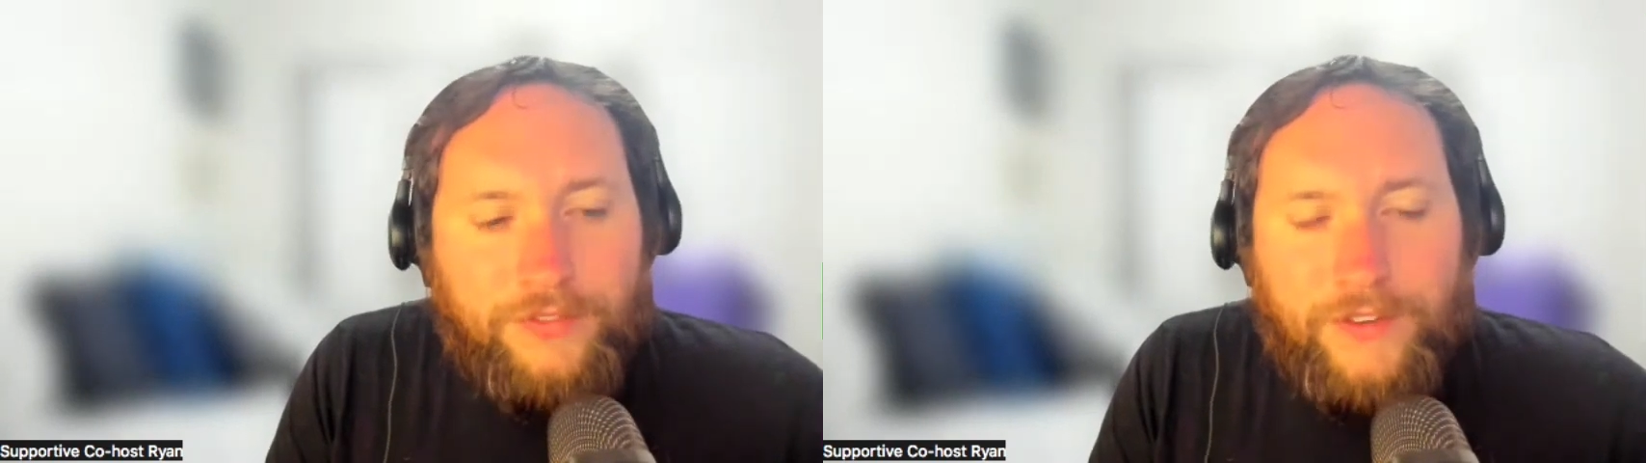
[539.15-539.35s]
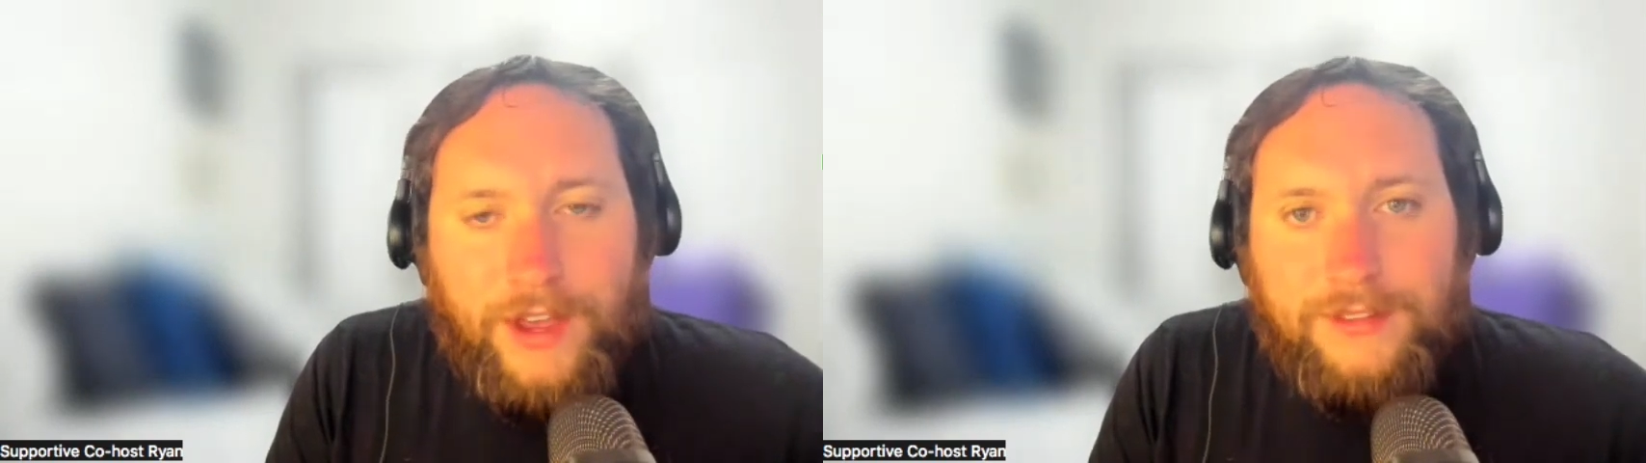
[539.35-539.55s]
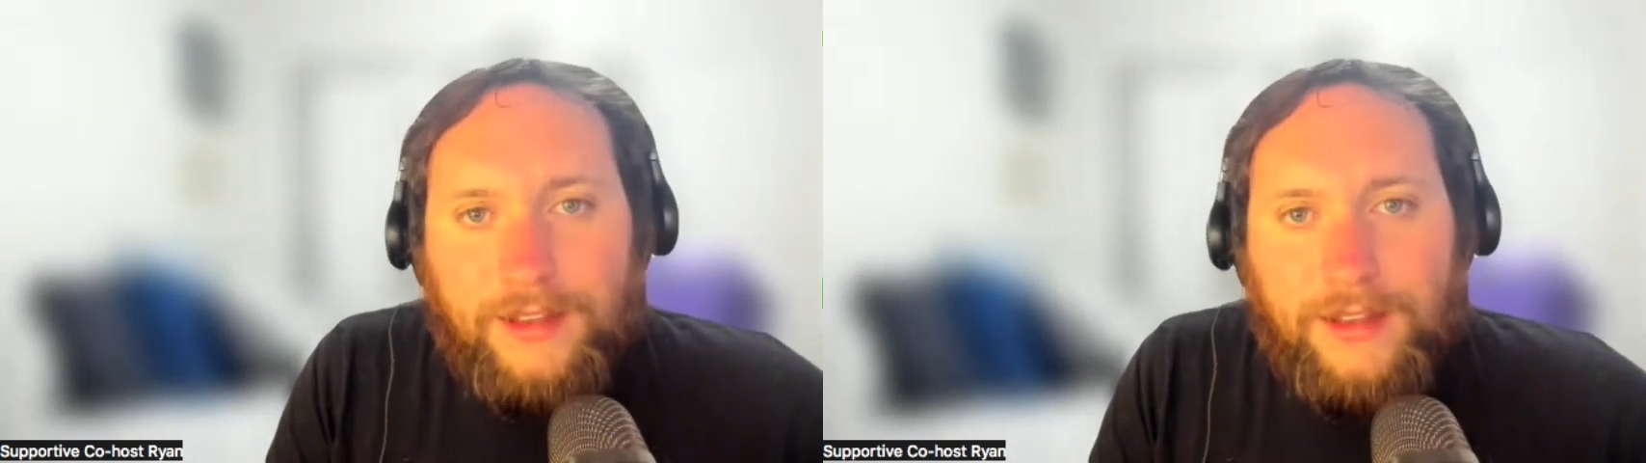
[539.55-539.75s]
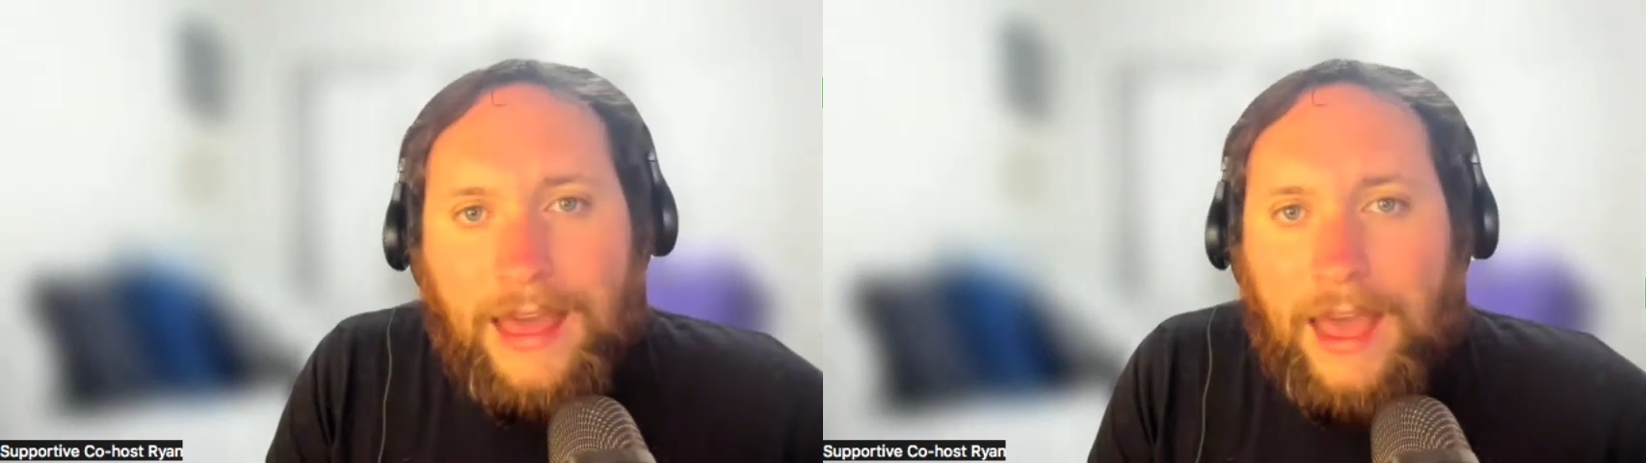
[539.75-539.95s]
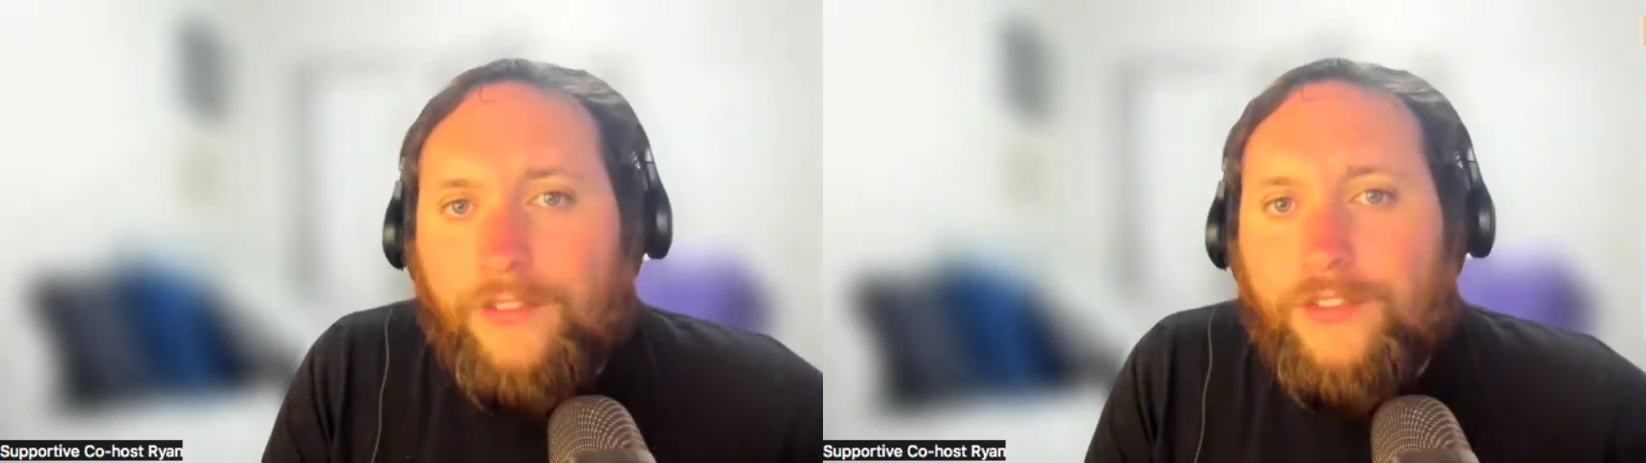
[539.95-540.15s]
fact that
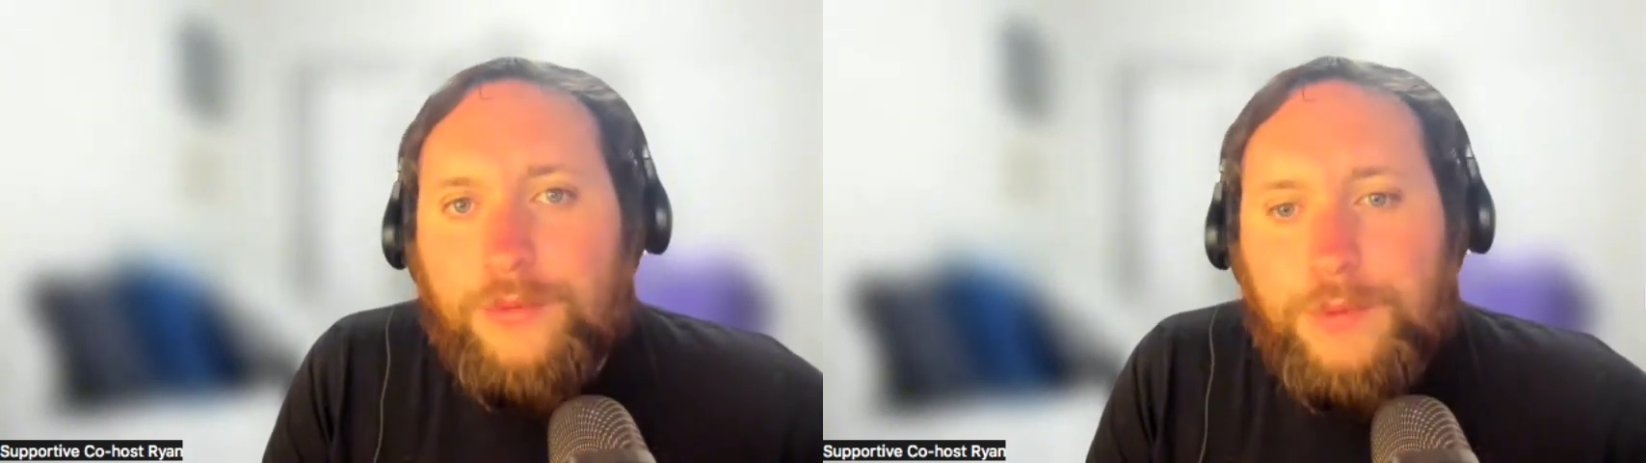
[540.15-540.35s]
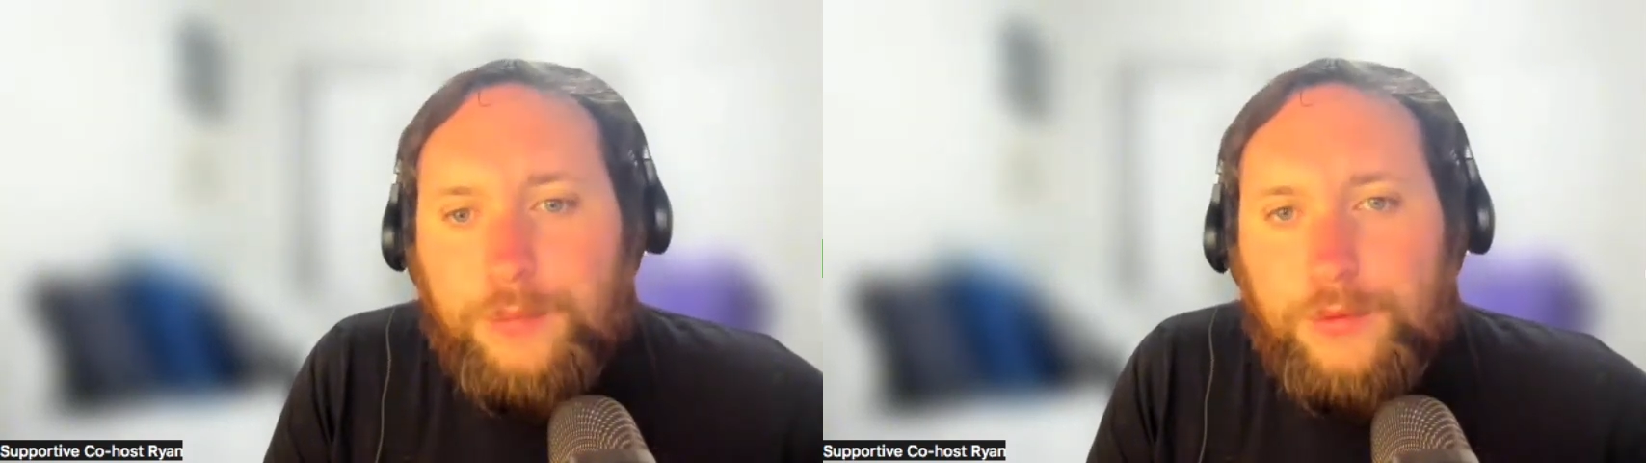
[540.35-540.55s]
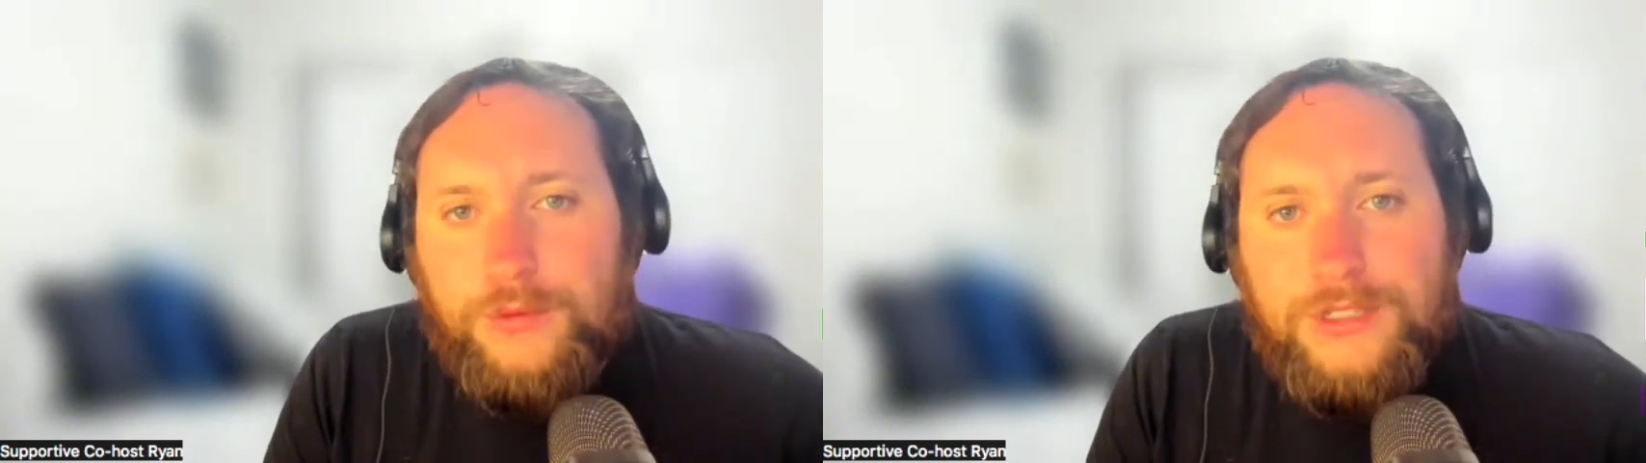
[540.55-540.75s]
half the people who